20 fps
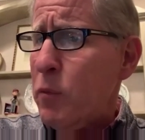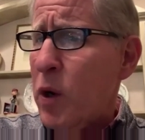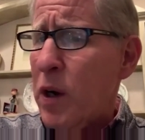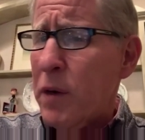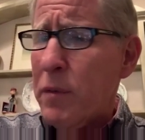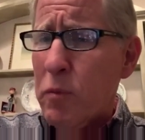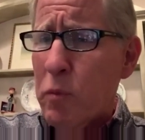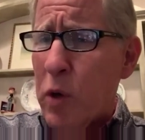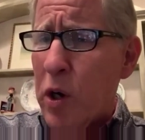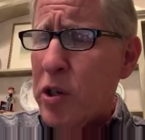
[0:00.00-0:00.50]

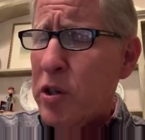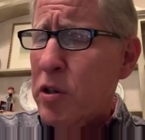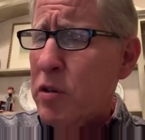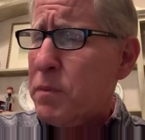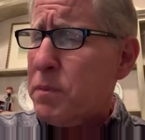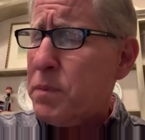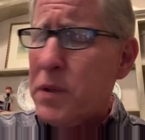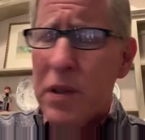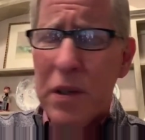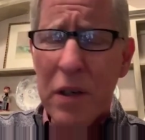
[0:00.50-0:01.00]
what
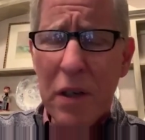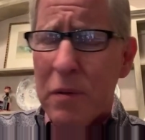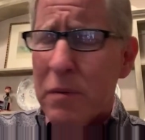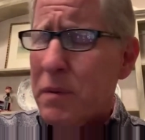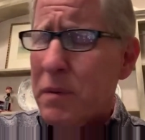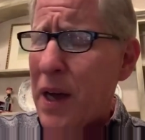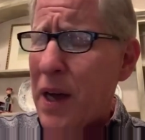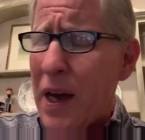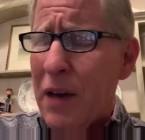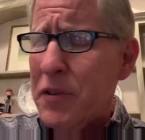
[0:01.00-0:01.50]
you, you know,
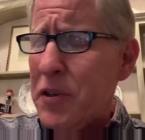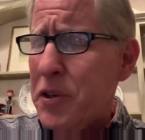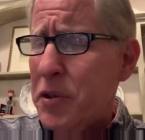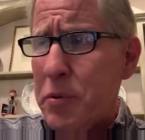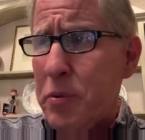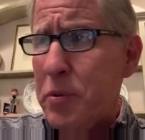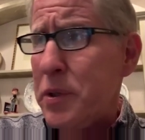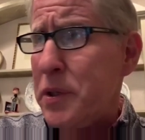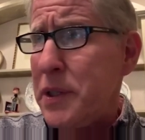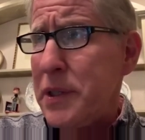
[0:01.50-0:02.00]
how
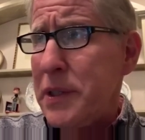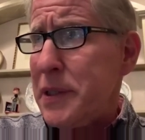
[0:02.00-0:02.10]
you,